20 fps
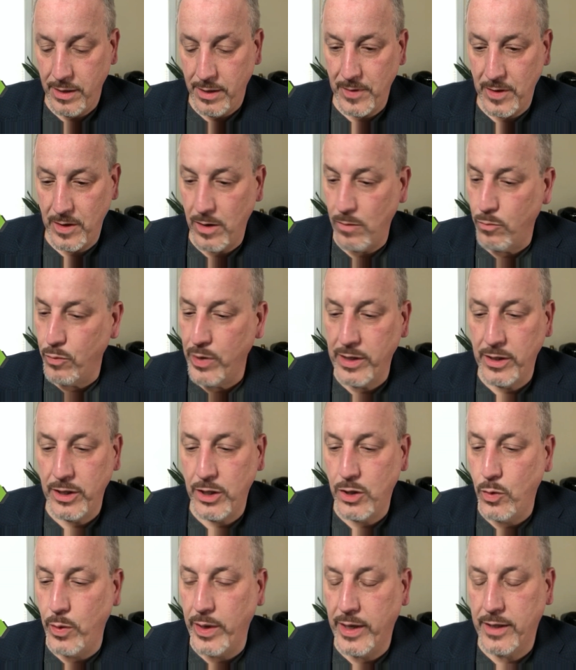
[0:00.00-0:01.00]
a really
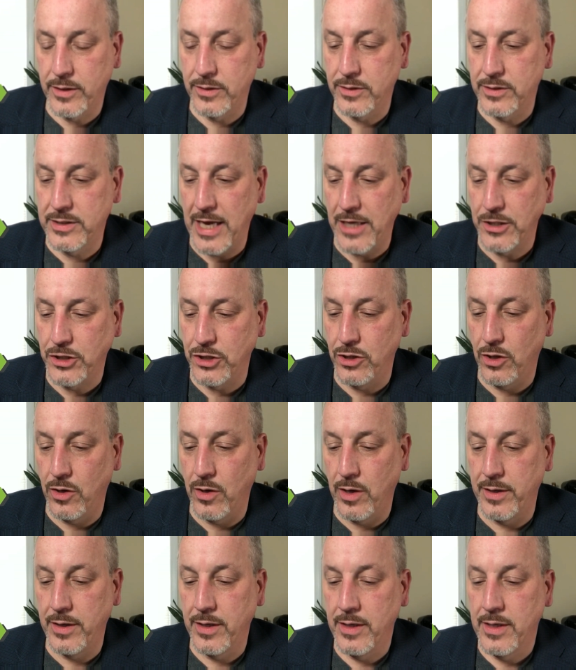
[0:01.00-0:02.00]
quick session
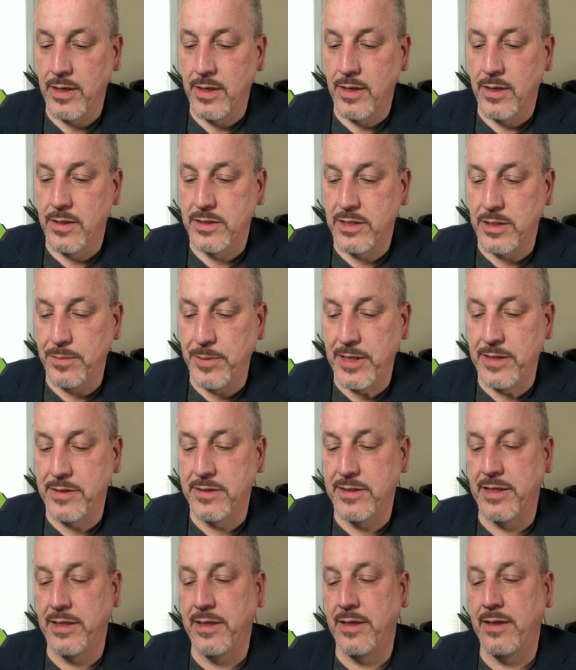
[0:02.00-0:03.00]
on
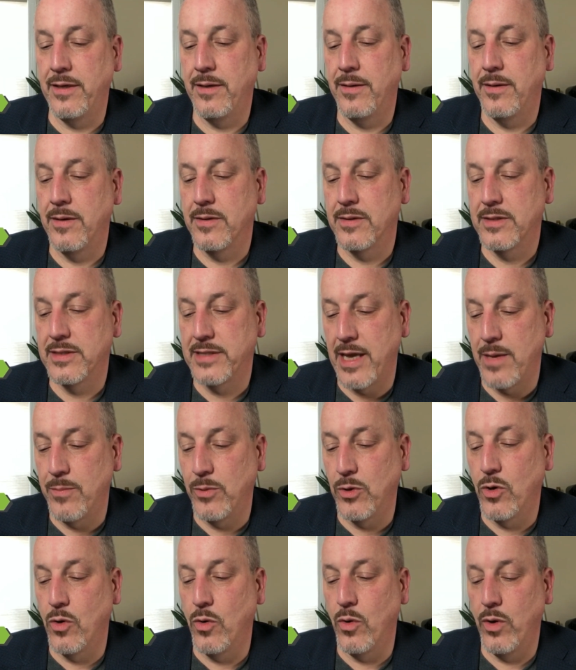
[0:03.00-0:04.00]
CBDC,
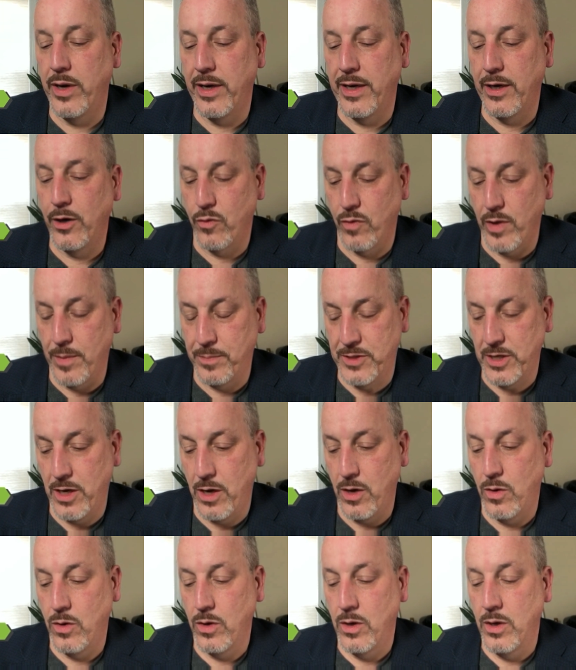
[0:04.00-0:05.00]
stablecoin, and crypto.
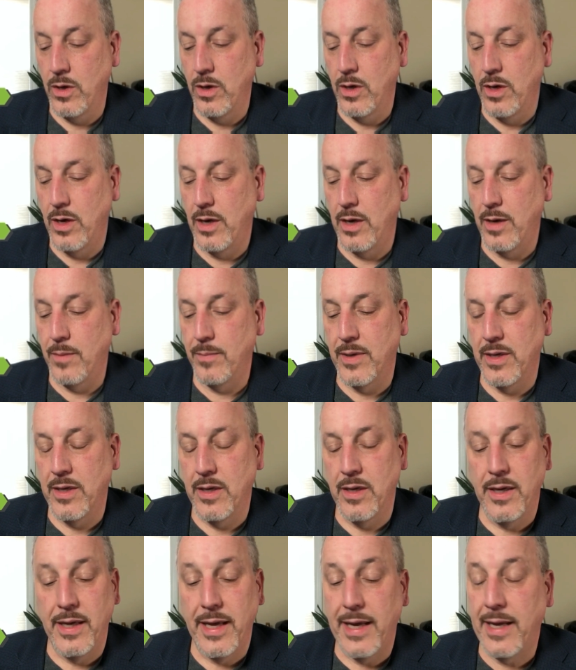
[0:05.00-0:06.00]
Um,
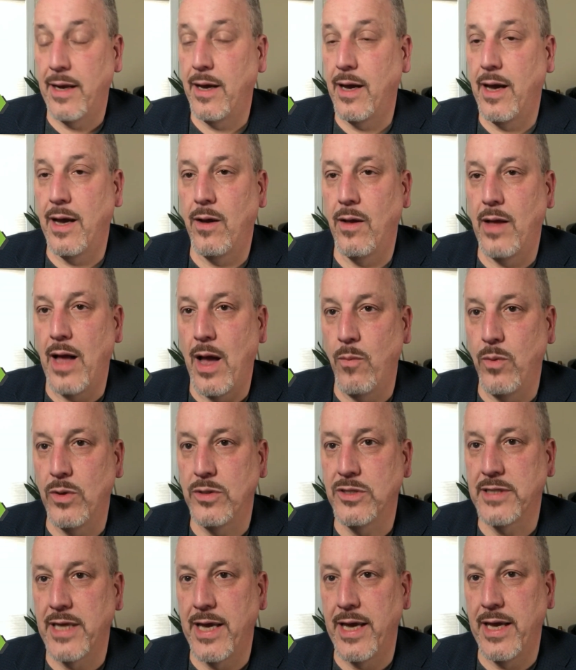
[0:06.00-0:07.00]
I will
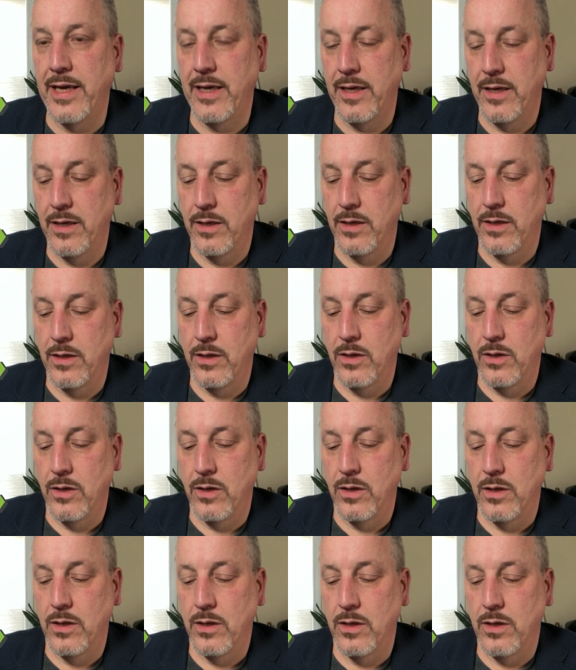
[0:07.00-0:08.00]
say
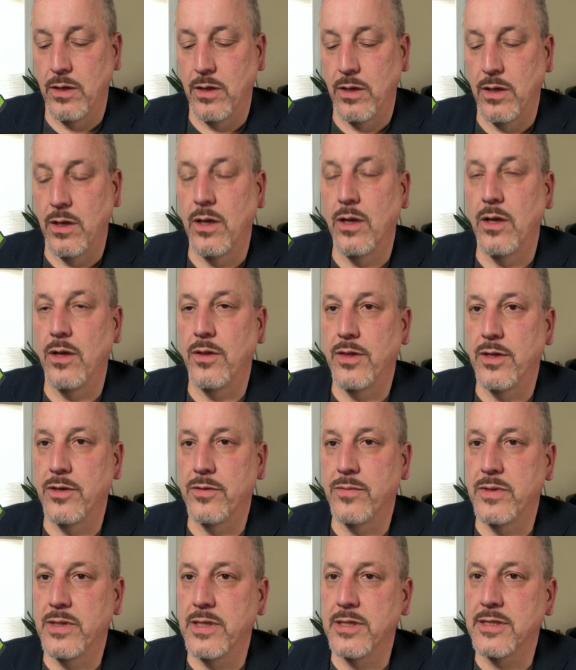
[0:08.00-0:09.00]
the
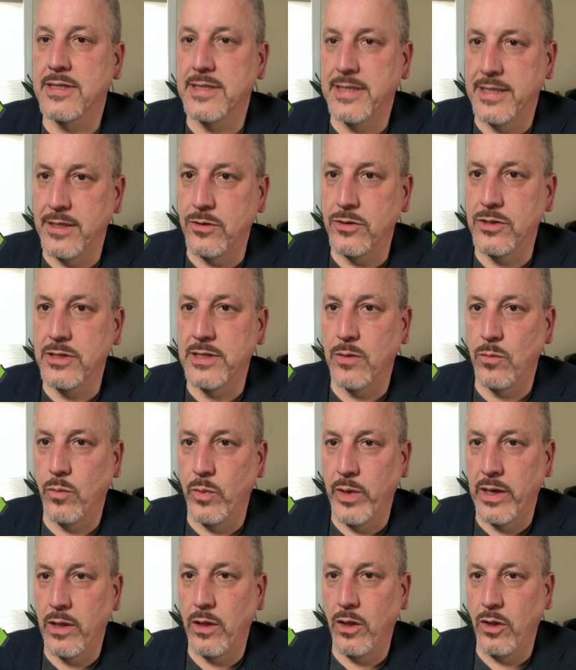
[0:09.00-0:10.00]
skills that
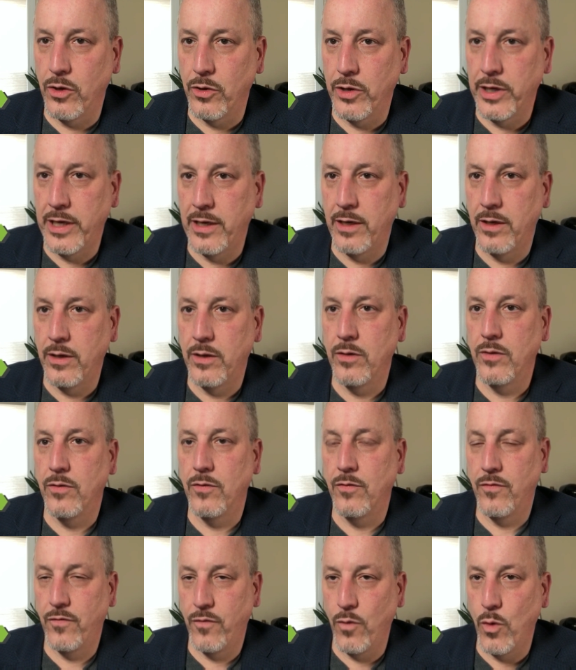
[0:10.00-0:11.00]
we're learning
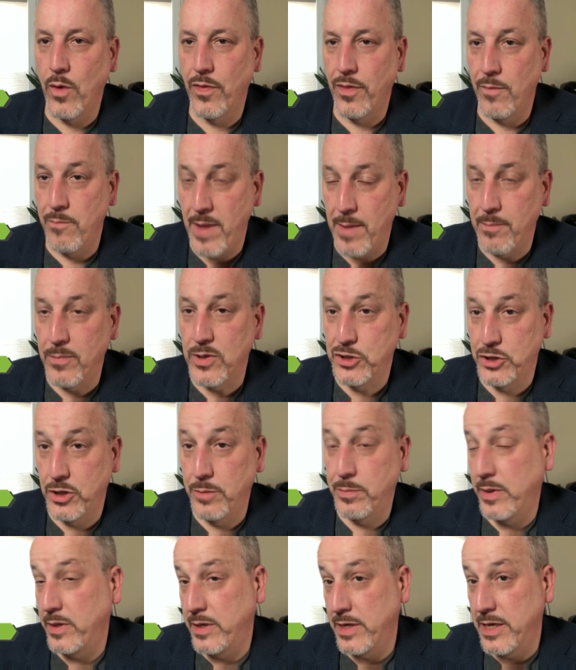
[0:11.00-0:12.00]
for the membership
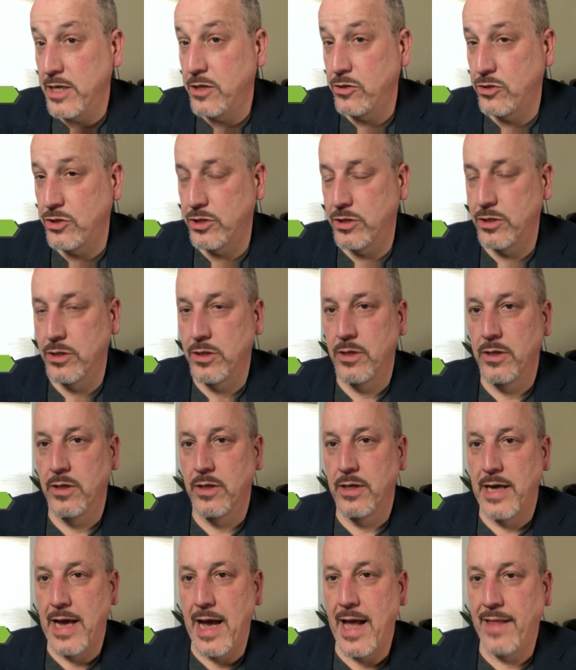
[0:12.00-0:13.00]
at NEACH
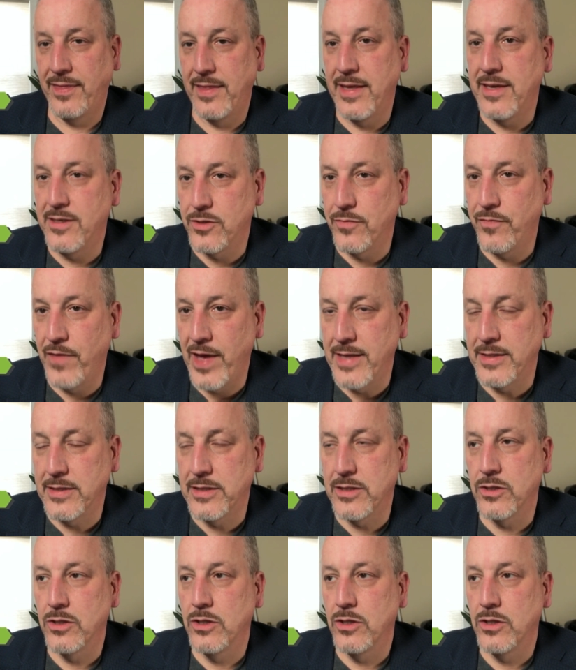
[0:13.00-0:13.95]
at these events,